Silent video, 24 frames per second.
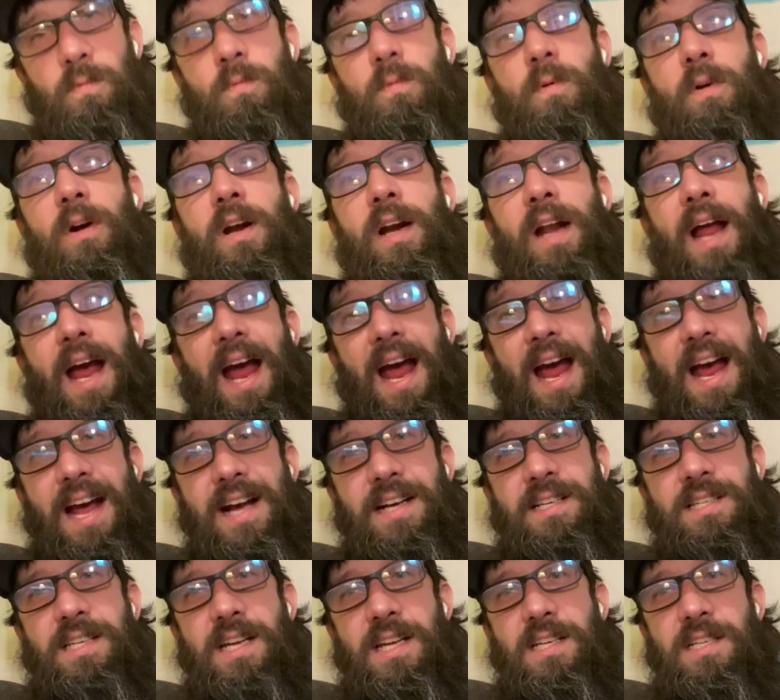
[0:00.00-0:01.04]
We're going to
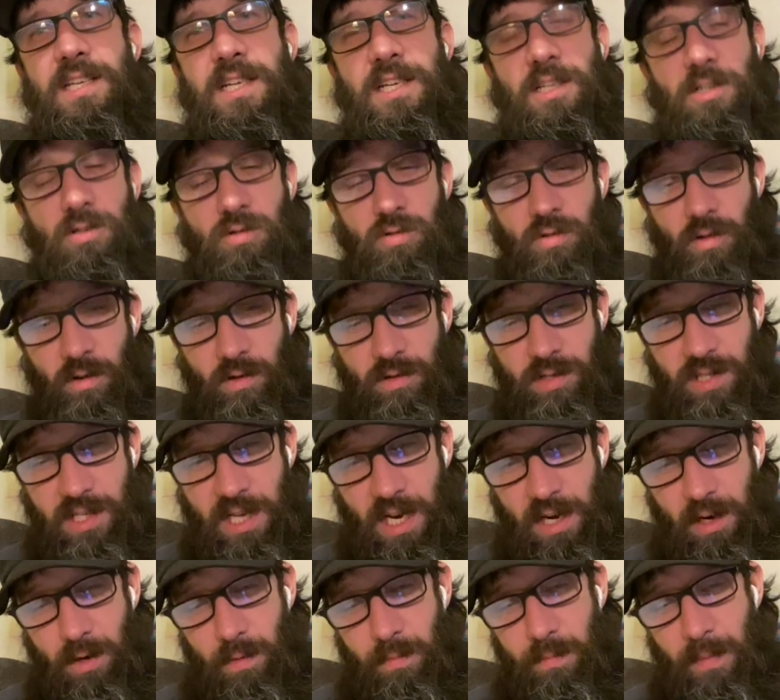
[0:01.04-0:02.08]
access Control
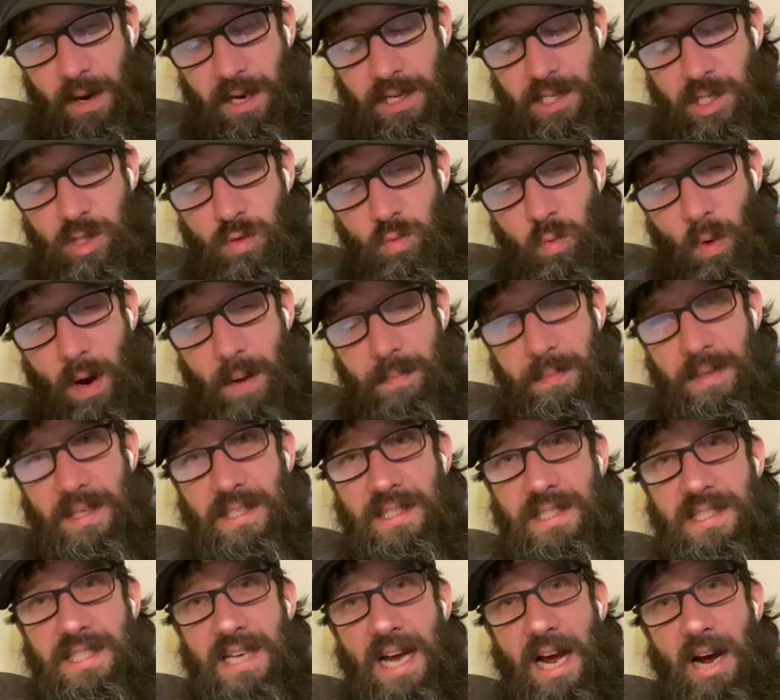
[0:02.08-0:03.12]
Center by
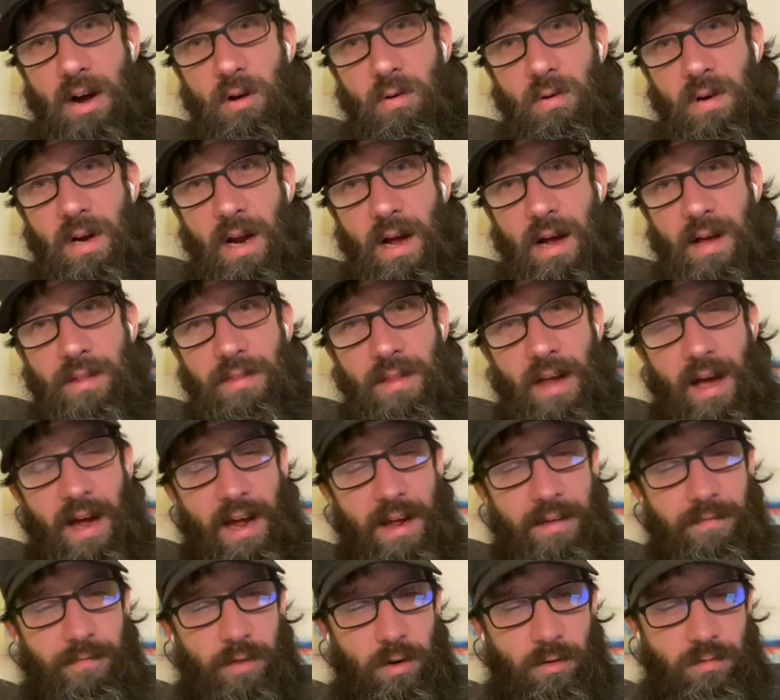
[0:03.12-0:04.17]
swiping down on the
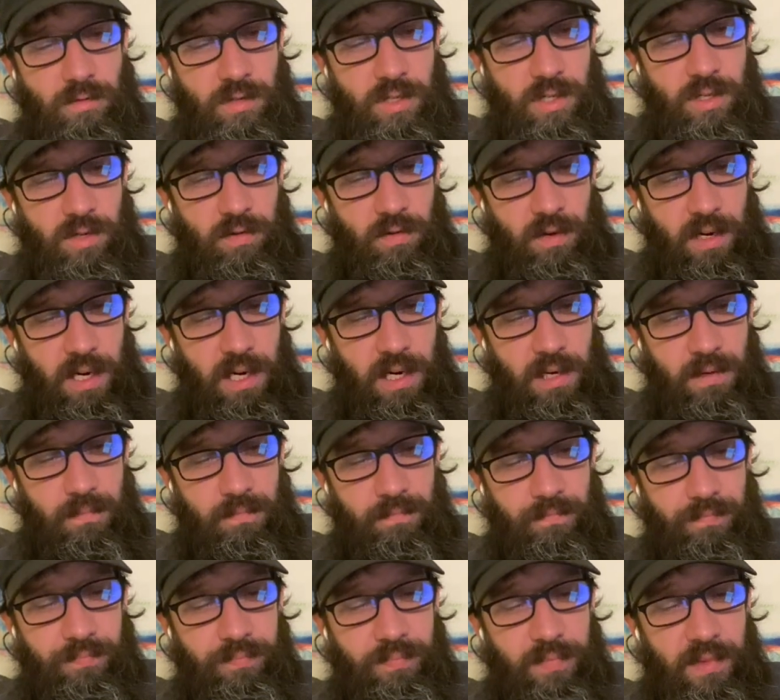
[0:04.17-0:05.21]
iPhone
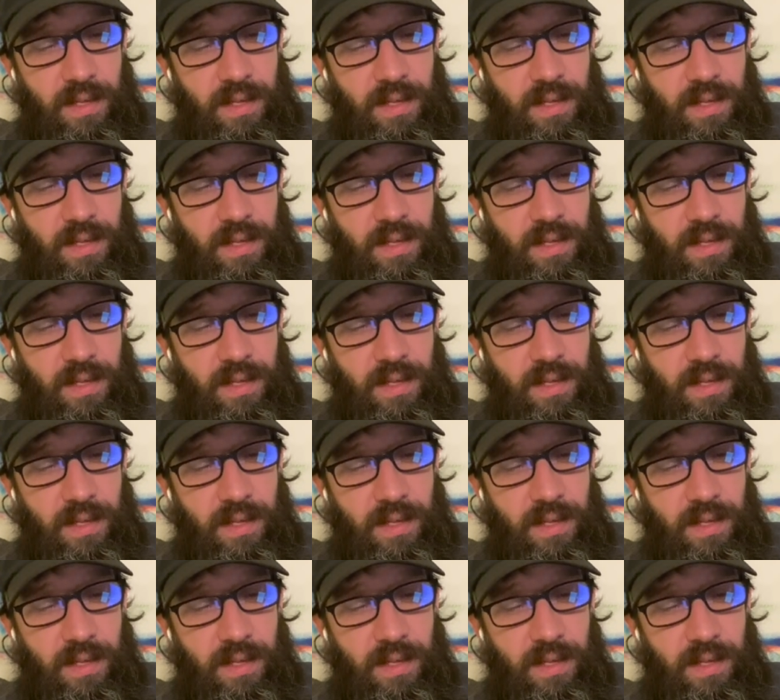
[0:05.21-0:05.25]
screen.